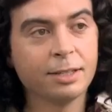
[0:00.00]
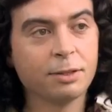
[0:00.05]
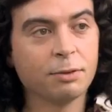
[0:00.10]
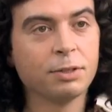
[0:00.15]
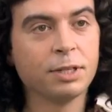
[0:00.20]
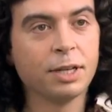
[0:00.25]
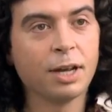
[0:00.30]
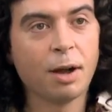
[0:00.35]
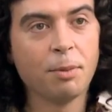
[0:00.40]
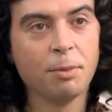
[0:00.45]
has
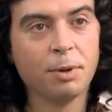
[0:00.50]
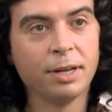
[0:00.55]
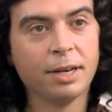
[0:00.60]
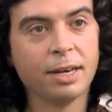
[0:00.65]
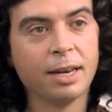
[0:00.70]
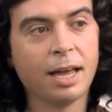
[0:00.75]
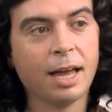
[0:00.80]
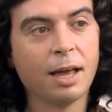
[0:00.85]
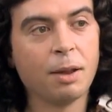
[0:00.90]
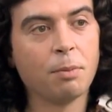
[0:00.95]
obviously come
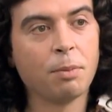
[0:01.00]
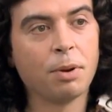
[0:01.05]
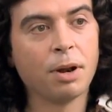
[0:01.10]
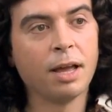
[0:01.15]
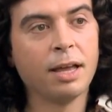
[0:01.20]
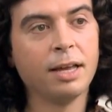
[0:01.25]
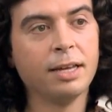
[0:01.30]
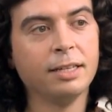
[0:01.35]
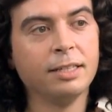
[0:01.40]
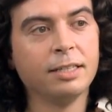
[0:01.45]
in and
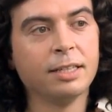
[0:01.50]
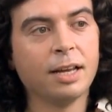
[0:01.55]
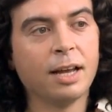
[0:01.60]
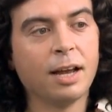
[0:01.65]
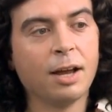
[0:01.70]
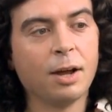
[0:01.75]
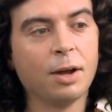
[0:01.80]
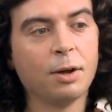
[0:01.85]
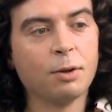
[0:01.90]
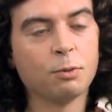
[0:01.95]
played
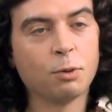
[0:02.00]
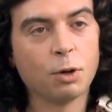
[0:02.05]
uh,